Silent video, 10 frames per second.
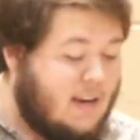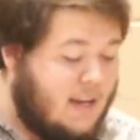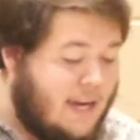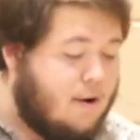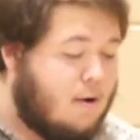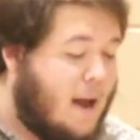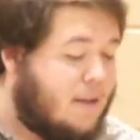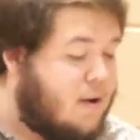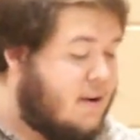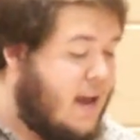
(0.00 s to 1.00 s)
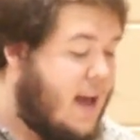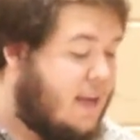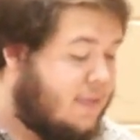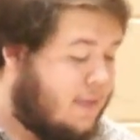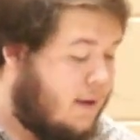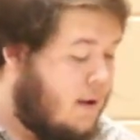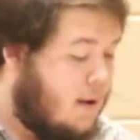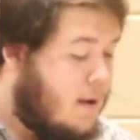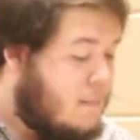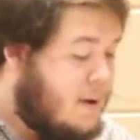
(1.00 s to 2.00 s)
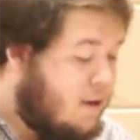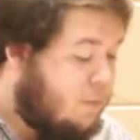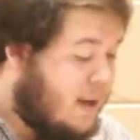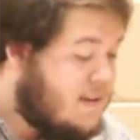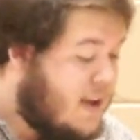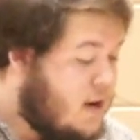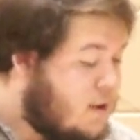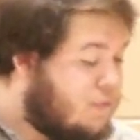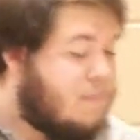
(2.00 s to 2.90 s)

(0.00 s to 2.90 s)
to hear about their death. But as we continue from